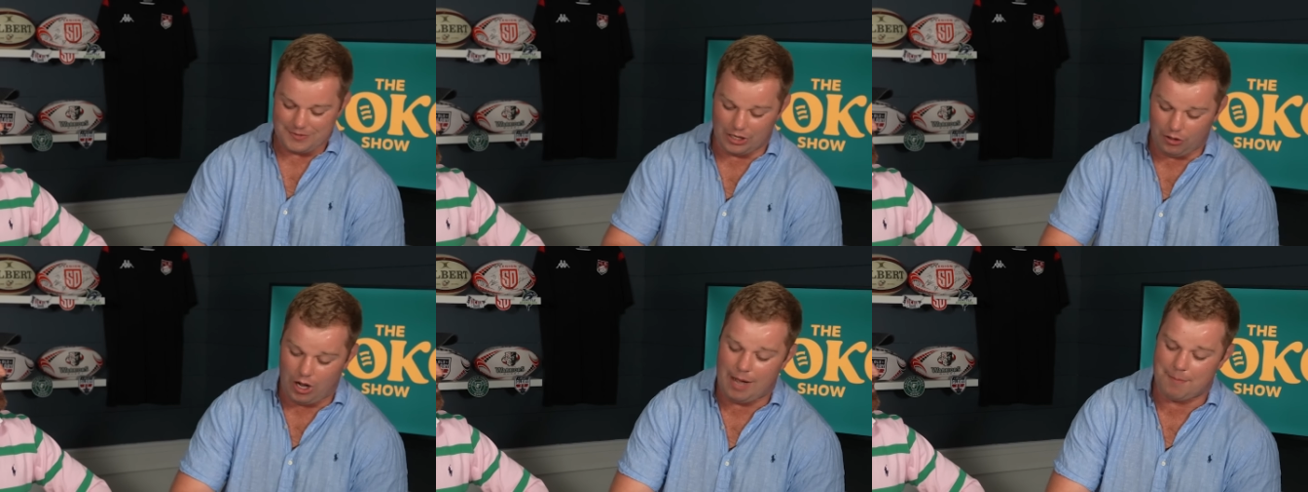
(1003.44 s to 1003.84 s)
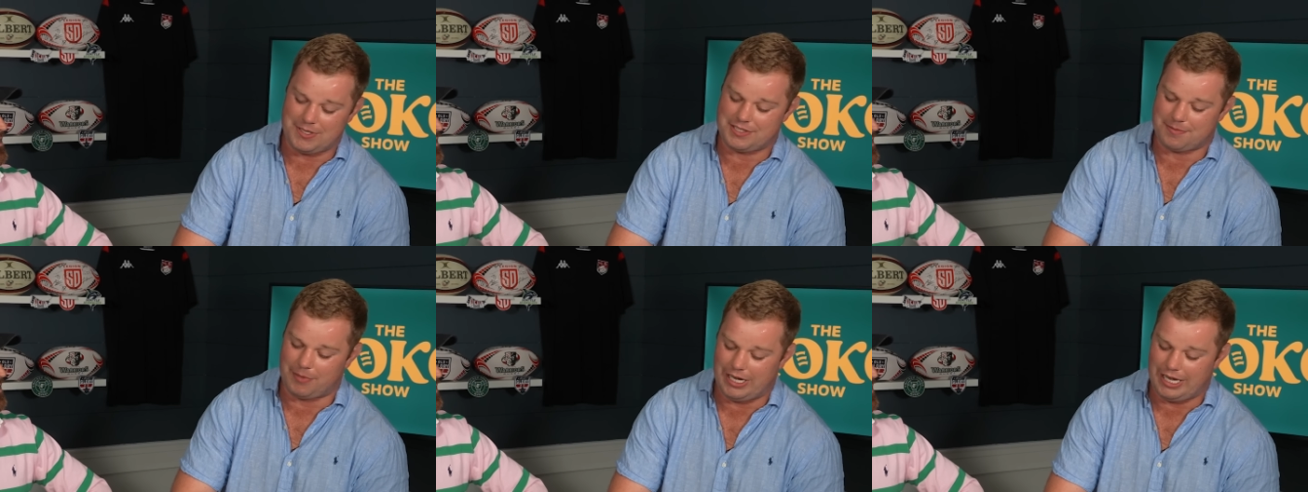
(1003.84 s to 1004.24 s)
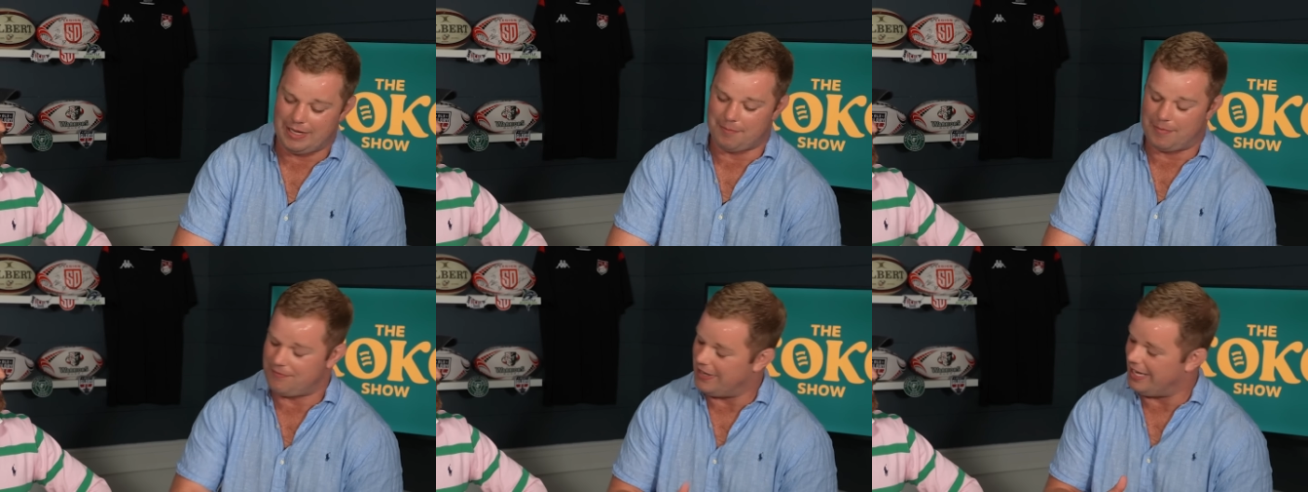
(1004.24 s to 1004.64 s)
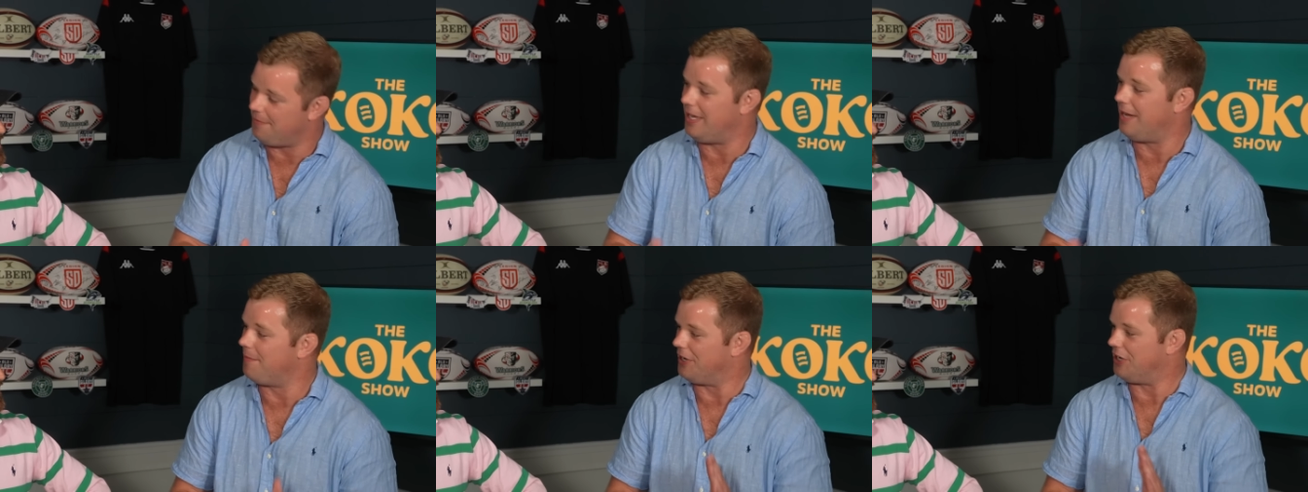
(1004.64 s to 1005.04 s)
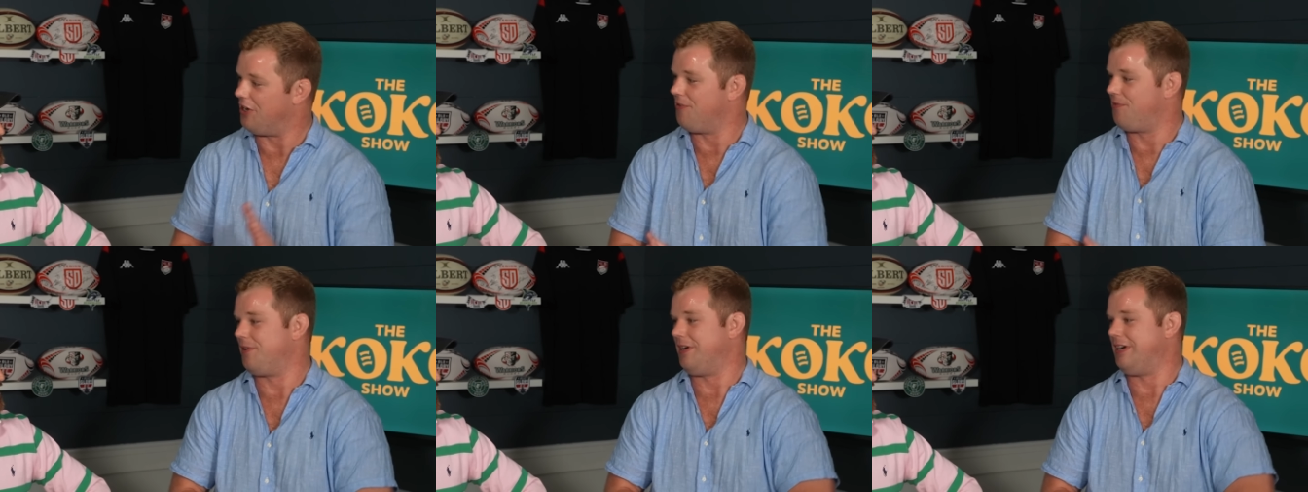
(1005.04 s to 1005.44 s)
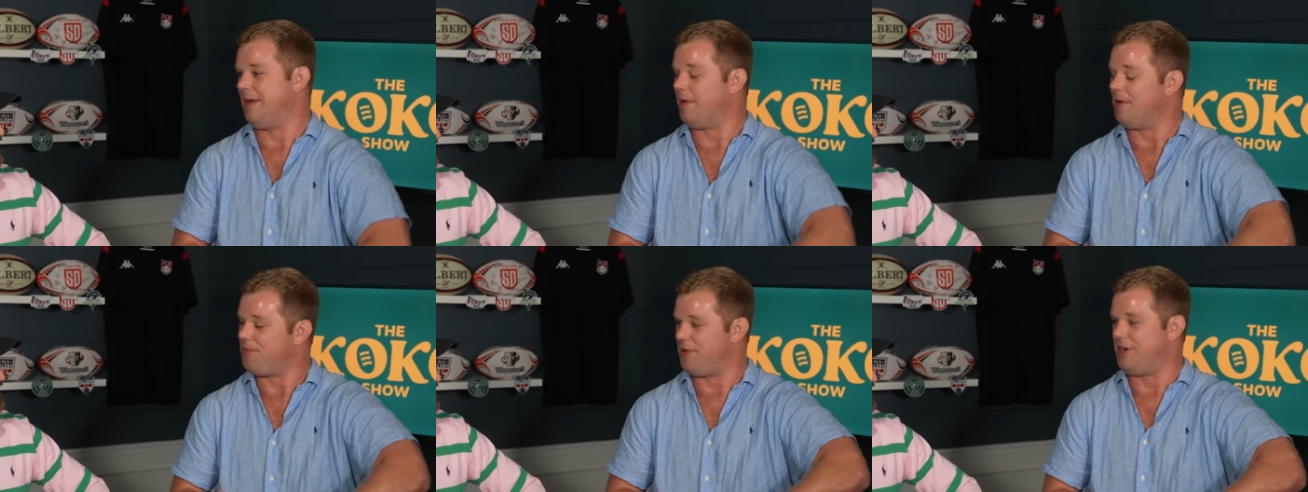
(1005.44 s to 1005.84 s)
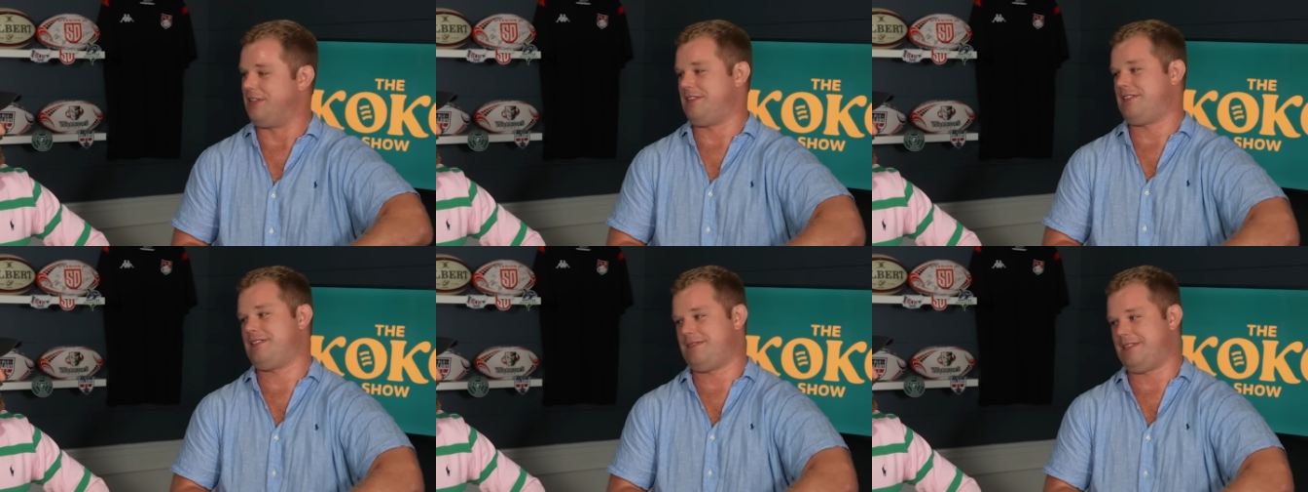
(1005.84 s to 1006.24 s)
Oh, I miss my my family and my girlfriend and my friends.